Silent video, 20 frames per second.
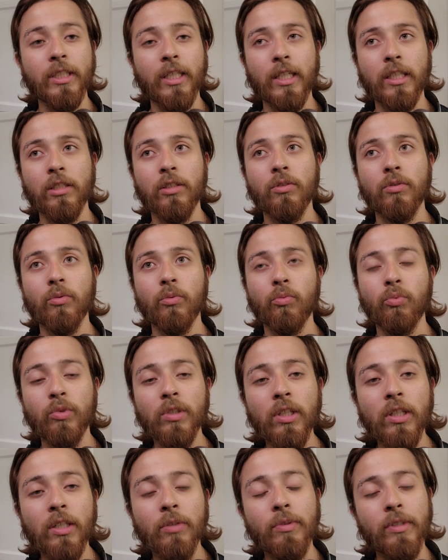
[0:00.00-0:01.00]
has
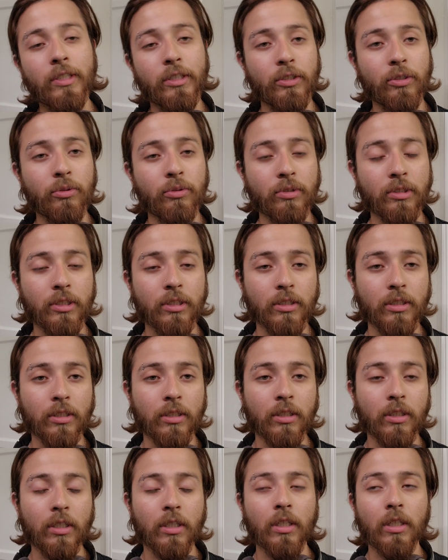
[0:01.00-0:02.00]
really reduced,
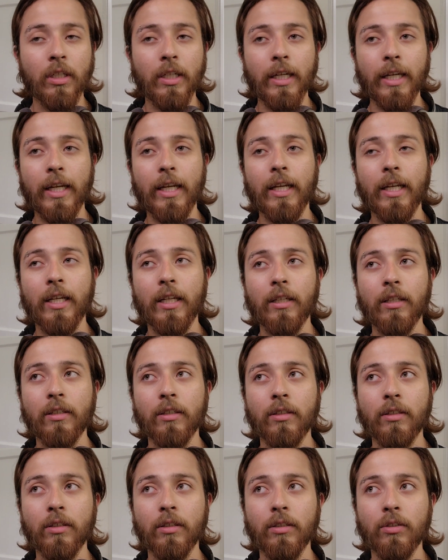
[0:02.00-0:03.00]

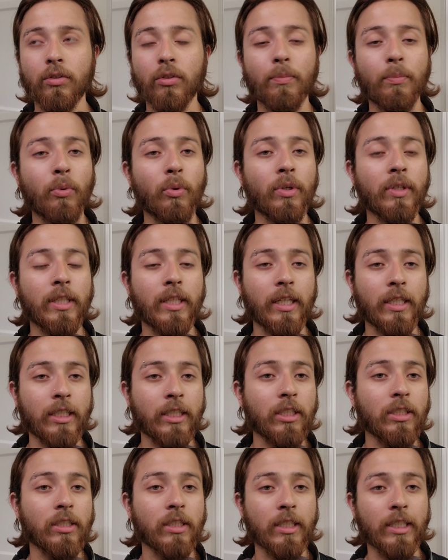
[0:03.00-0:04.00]
and to the point that he
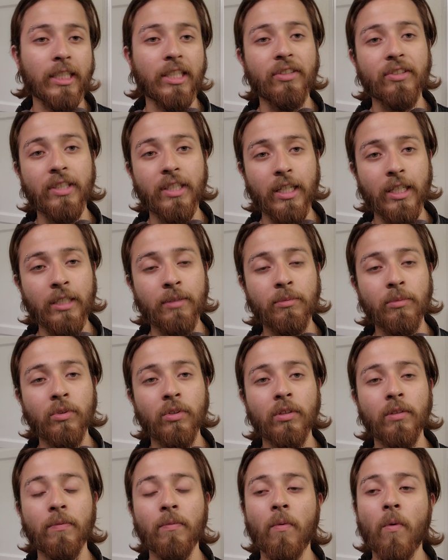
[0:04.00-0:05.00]
doesn't hear it anymore.
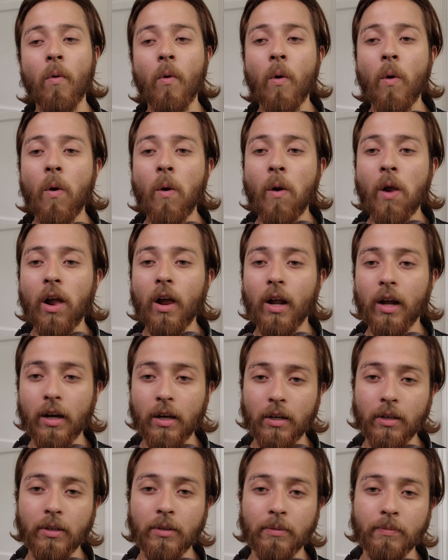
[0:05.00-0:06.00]

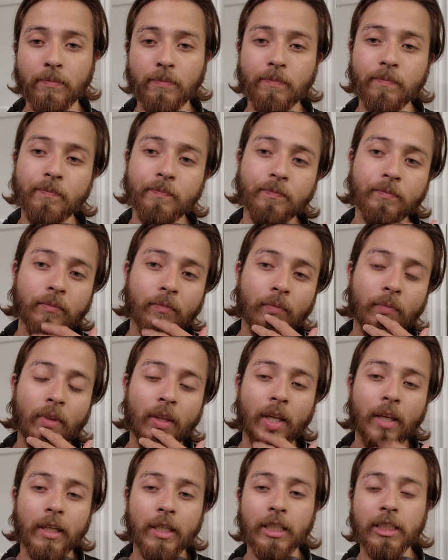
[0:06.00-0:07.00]
Um,
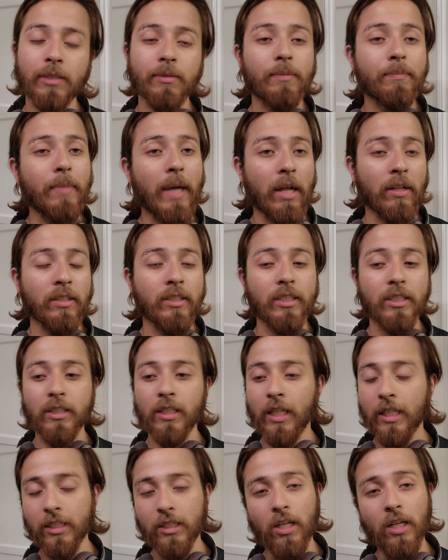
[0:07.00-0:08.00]
his balance
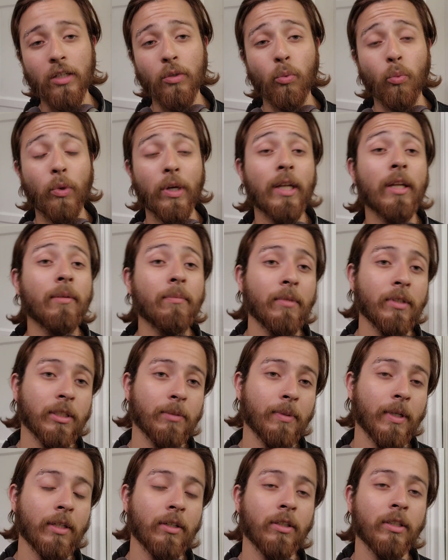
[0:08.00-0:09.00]
has gotten way much
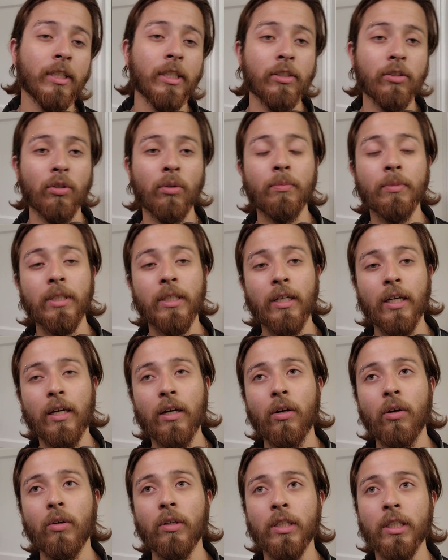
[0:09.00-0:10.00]
better. He told me
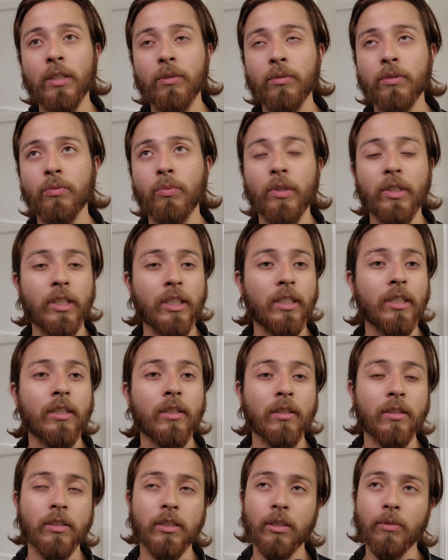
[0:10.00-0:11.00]
how he was working
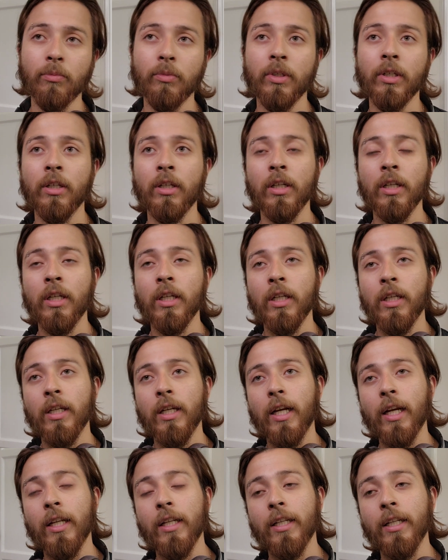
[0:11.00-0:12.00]
somewhere,
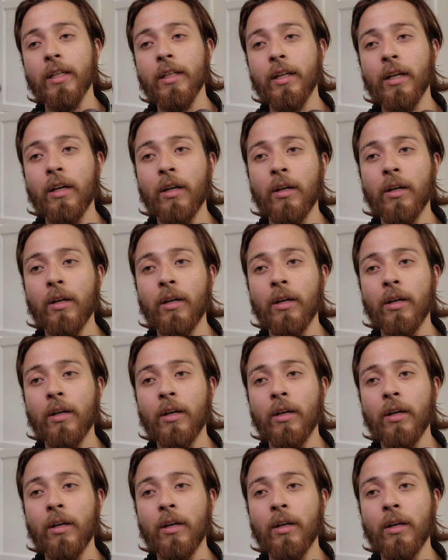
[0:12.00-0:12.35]
and